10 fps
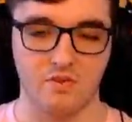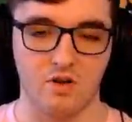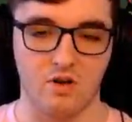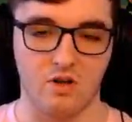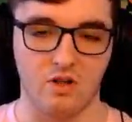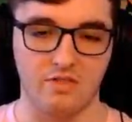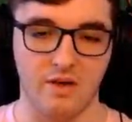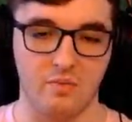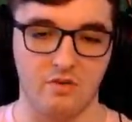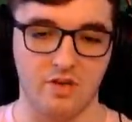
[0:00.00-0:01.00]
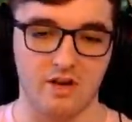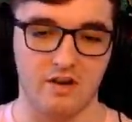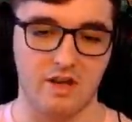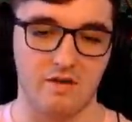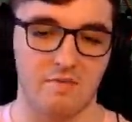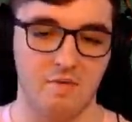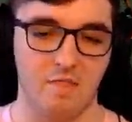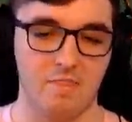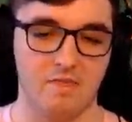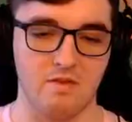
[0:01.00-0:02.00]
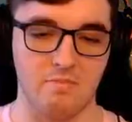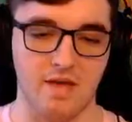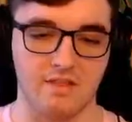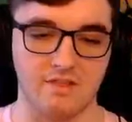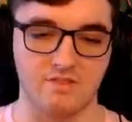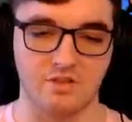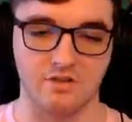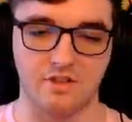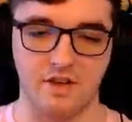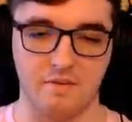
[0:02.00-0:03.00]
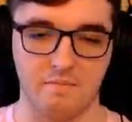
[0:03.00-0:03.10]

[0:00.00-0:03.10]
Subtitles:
All day when you get it down. You're banging these all day.